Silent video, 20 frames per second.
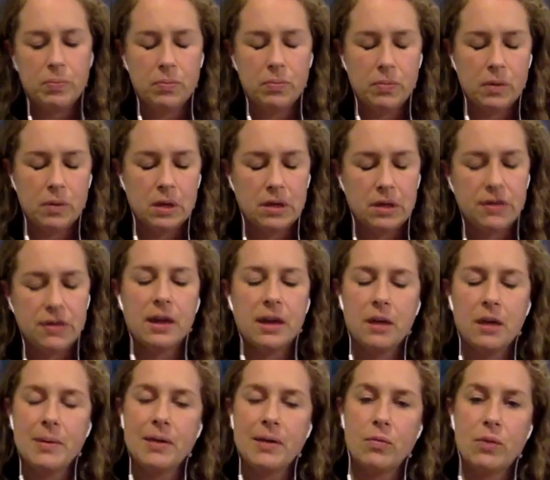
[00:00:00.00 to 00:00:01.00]
thinking
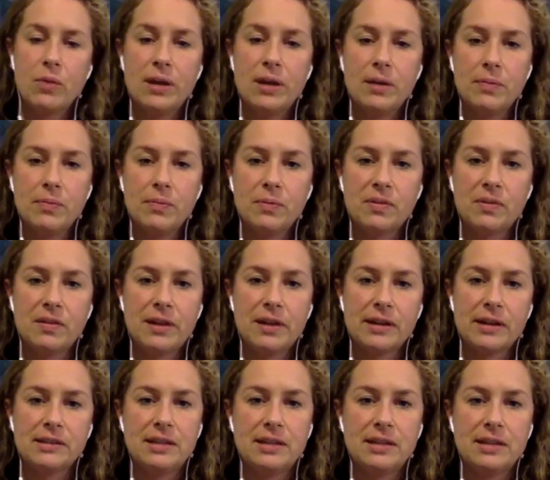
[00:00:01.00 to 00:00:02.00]
about when I
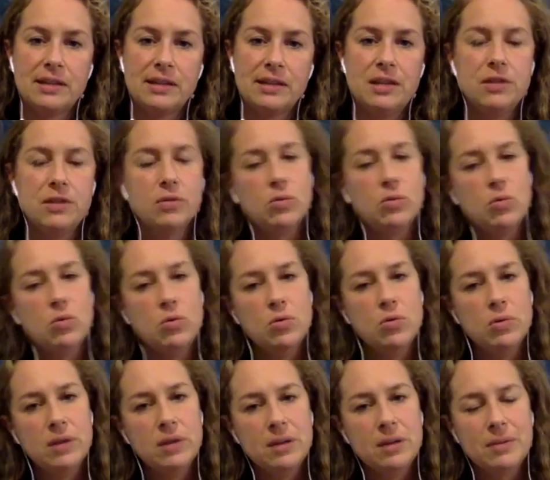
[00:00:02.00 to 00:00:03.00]
select E or
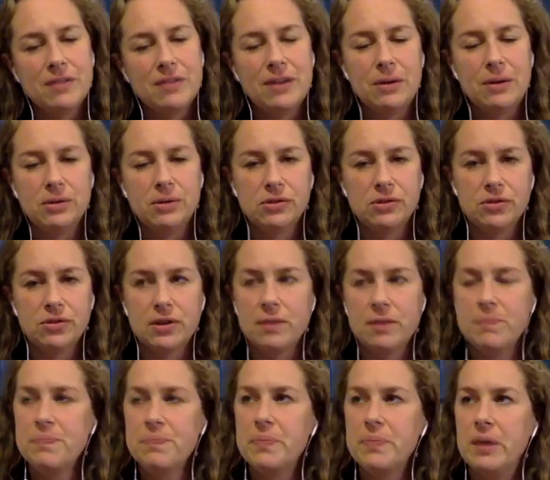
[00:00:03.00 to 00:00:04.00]
oo in my vowel
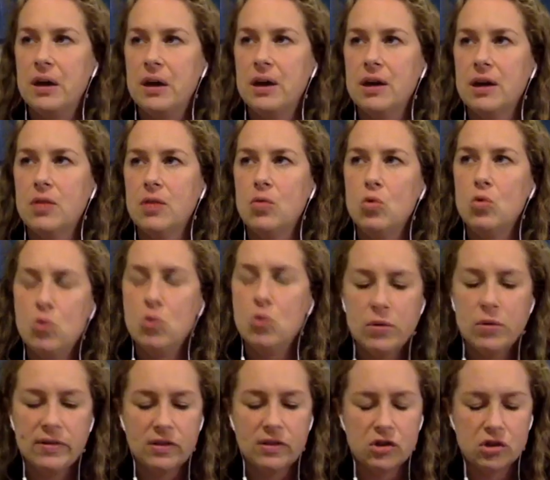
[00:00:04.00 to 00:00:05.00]
stream, oo
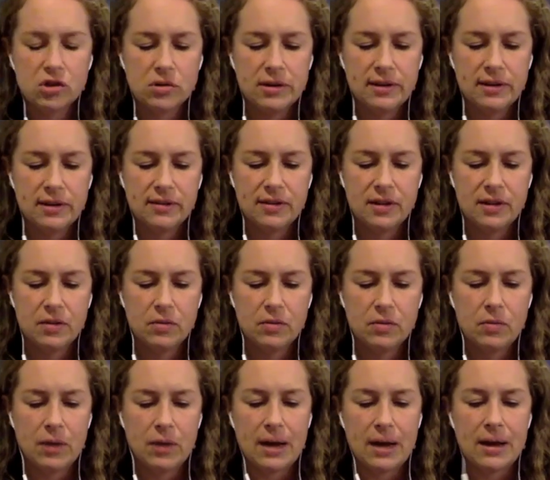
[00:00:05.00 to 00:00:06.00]
is a choice that
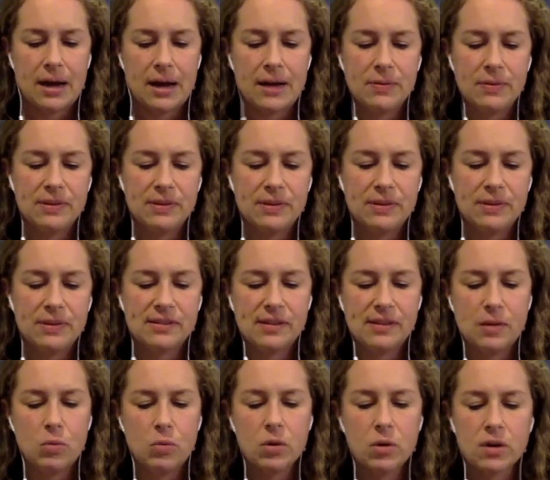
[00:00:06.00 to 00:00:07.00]
I would say
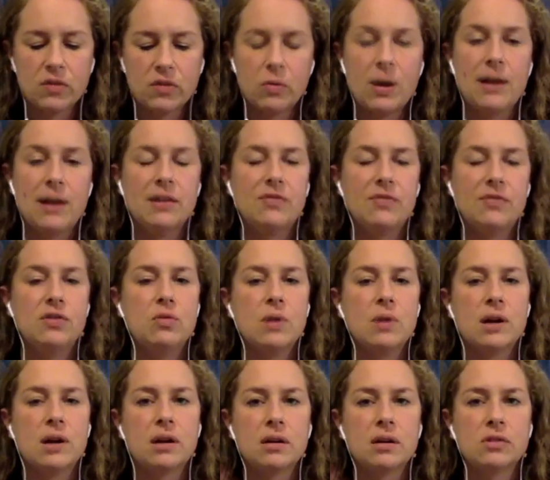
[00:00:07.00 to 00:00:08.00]
works well if you
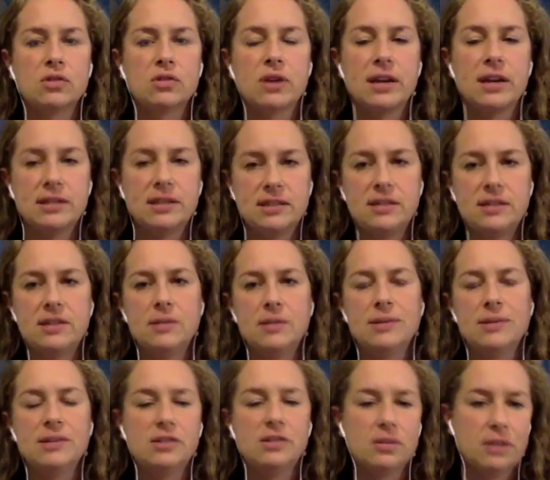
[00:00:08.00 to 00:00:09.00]
are trying to deal with
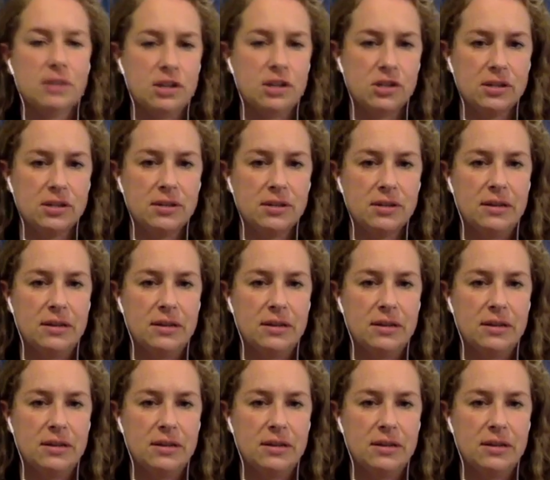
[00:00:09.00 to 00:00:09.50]
intonation,